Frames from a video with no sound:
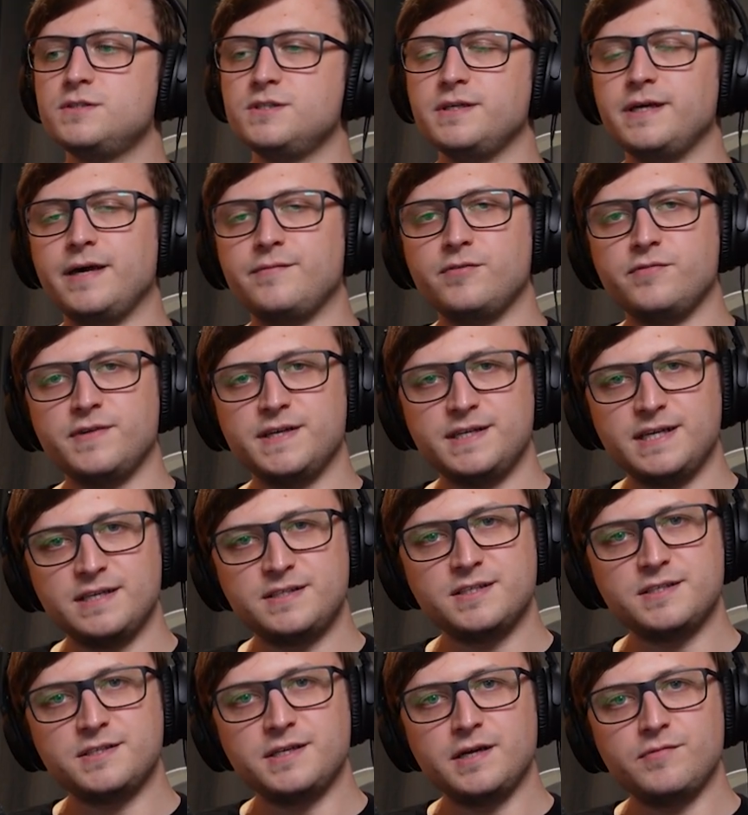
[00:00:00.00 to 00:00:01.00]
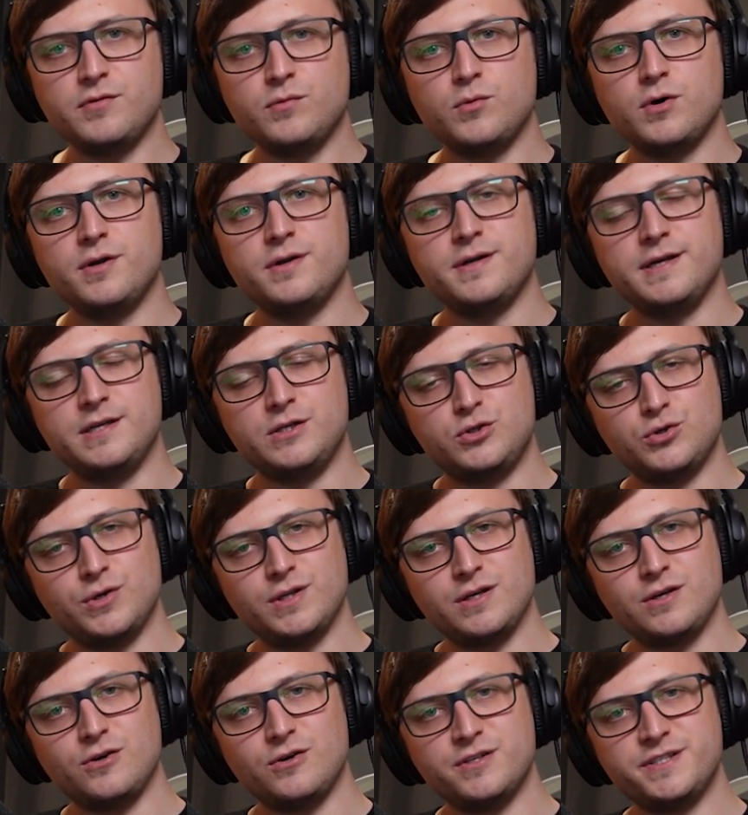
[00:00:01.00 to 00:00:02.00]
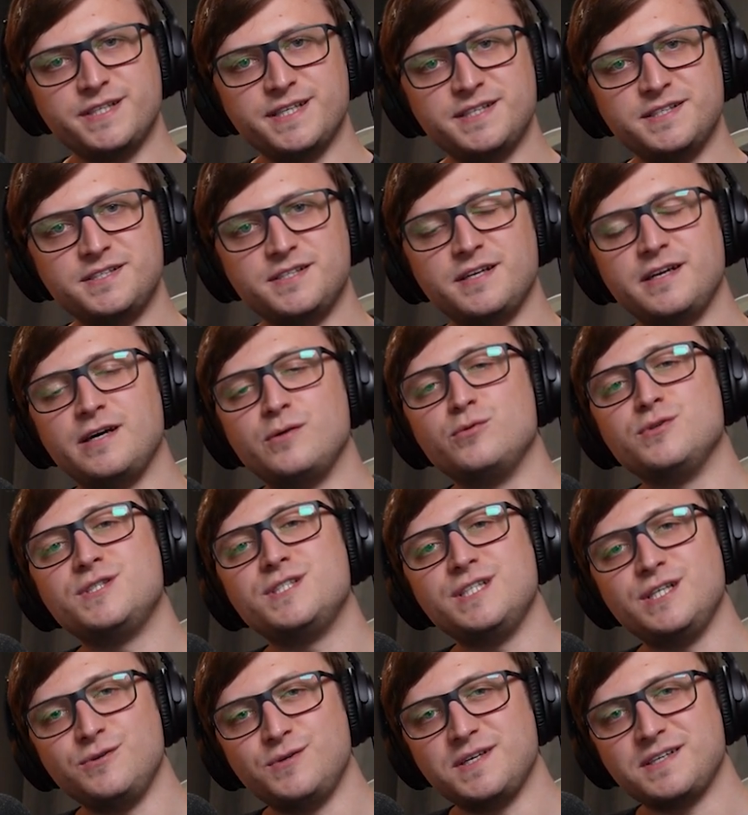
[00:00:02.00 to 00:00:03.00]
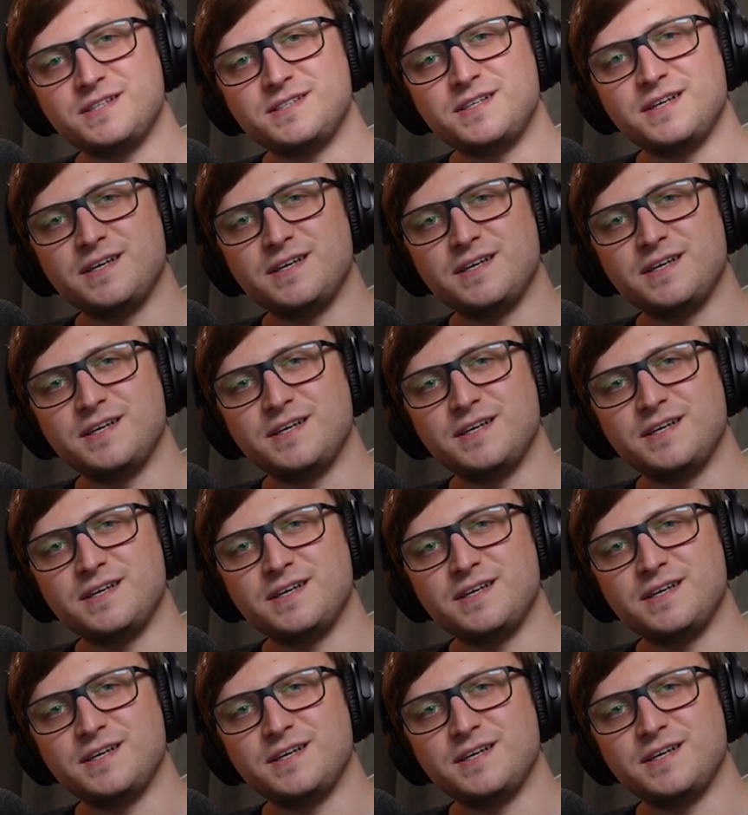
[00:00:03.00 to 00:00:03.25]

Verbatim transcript: So yeah, have a fantastic day, everyone. Enjoy the content, and I will see you next